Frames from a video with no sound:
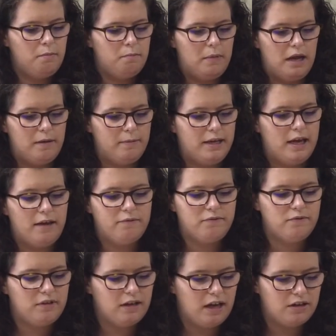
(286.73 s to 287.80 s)
Maybe I've
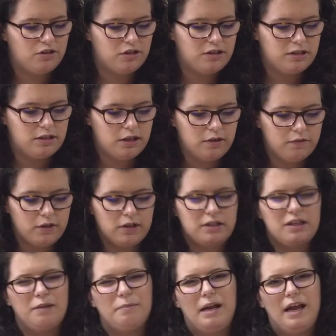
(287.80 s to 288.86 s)
got just silver,
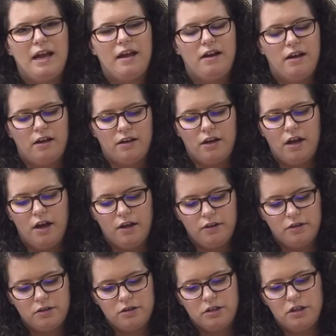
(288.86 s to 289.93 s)
so I'm going to add a
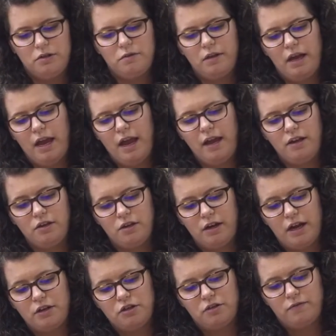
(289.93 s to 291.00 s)
color to that. You can
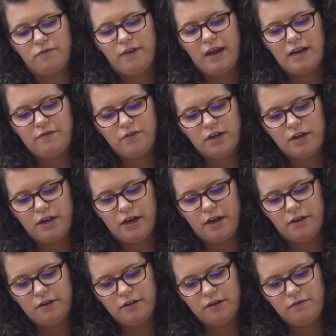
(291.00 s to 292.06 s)
add your favorite
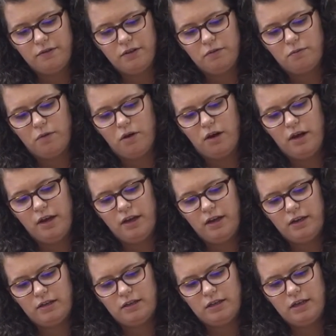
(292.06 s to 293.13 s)
color if you
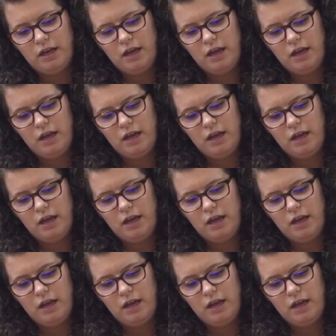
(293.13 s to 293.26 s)
want.